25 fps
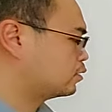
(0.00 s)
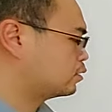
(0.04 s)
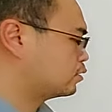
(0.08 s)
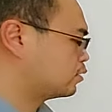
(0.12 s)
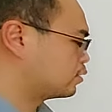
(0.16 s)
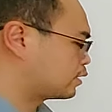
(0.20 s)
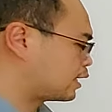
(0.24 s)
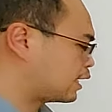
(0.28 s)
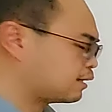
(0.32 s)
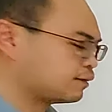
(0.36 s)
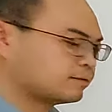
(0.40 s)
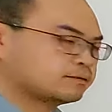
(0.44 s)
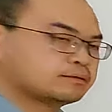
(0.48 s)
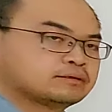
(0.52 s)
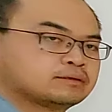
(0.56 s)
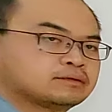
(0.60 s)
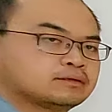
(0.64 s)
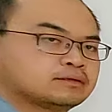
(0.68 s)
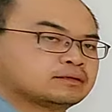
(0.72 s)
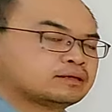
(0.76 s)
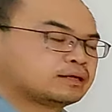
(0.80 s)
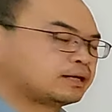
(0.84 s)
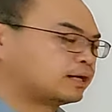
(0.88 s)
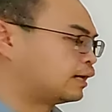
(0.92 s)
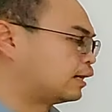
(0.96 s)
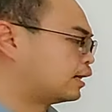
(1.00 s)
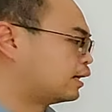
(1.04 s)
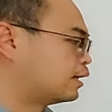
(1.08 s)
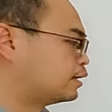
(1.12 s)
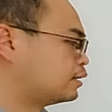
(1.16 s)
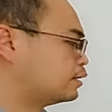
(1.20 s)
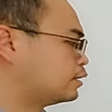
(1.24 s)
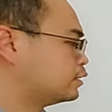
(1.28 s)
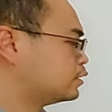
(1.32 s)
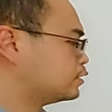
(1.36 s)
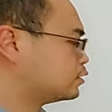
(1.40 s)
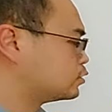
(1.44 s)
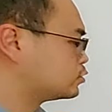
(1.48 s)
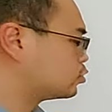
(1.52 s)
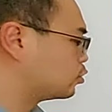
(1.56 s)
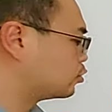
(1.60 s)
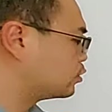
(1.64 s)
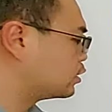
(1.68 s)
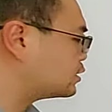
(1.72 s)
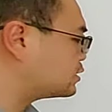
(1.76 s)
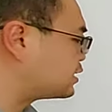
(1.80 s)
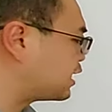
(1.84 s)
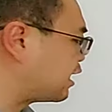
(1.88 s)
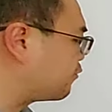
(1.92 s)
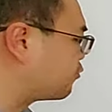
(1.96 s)
alright? So
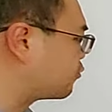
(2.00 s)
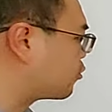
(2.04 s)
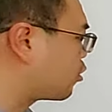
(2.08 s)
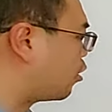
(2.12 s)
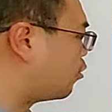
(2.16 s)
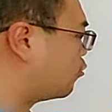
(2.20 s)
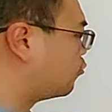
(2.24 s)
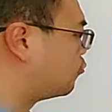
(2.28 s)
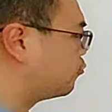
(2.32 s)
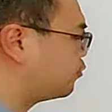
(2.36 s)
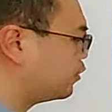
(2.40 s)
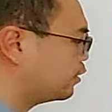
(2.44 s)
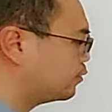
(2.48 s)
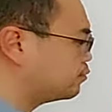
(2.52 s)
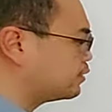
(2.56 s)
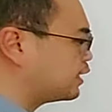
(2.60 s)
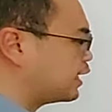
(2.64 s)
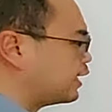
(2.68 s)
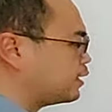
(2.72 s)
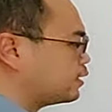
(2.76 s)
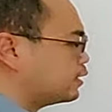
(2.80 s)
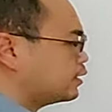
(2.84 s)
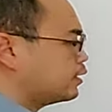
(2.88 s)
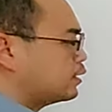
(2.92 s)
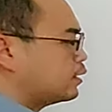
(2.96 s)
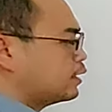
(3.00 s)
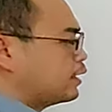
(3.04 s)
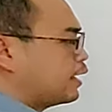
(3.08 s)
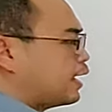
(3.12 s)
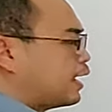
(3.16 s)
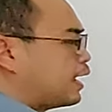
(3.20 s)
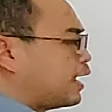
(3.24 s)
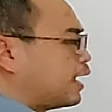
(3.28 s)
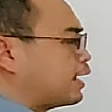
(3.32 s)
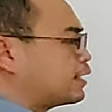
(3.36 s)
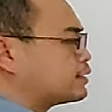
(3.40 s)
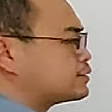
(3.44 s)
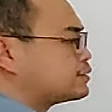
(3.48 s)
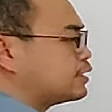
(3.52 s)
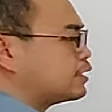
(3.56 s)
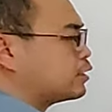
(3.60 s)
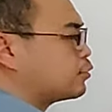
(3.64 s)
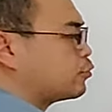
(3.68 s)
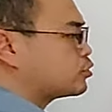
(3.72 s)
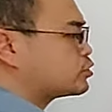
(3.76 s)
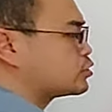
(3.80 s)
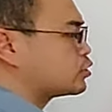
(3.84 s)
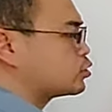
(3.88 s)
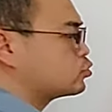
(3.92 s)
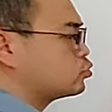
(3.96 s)
this has confirmed that x
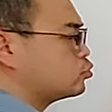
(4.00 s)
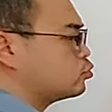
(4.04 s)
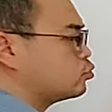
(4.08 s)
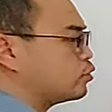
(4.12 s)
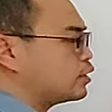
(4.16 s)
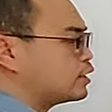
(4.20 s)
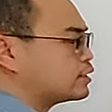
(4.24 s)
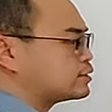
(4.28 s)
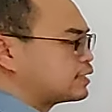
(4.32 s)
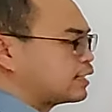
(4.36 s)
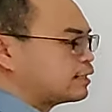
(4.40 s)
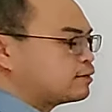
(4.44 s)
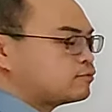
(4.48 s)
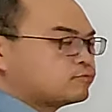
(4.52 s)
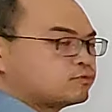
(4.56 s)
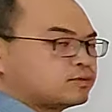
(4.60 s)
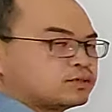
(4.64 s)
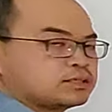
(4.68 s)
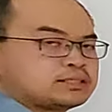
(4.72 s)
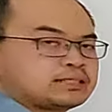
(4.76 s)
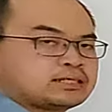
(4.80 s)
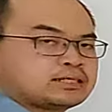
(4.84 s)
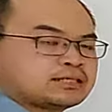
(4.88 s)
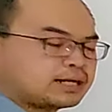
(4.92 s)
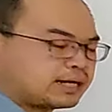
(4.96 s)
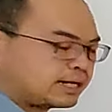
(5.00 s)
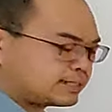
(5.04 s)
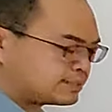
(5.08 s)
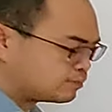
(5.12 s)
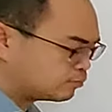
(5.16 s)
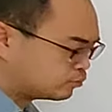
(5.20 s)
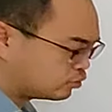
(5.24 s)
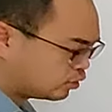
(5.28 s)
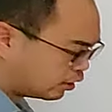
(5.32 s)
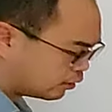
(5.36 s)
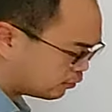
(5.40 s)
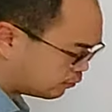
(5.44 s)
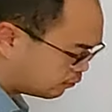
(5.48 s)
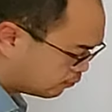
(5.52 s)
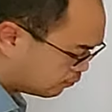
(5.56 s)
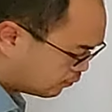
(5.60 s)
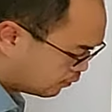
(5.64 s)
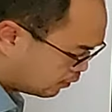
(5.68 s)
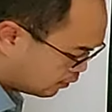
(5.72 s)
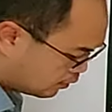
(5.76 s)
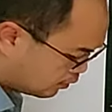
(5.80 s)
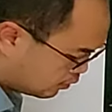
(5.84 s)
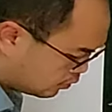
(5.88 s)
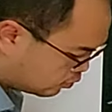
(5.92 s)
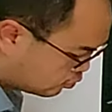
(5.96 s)
equals to 2 is a vertical asymptote.
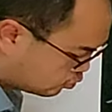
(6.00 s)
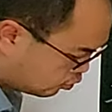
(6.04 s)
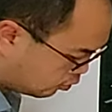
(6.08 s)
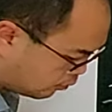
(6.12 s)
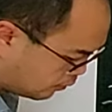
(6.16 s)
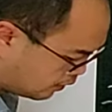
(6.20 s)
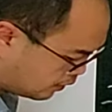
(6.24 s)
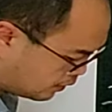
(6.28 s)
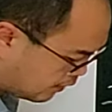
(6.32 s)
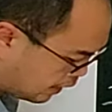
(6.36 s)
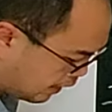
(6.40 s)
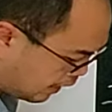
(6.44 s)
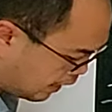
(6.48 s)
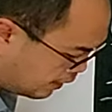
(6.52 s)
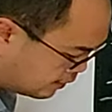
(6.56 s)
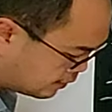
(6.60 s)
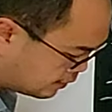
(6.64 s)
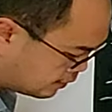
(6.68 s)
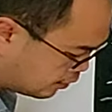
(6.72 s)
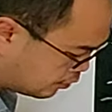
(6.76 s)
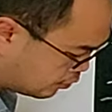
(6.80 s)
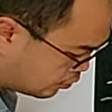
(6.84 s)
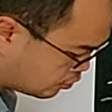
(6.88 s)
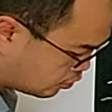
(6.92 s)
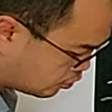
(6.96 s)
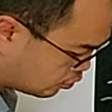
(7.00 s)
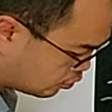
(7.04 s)
So mean x equals to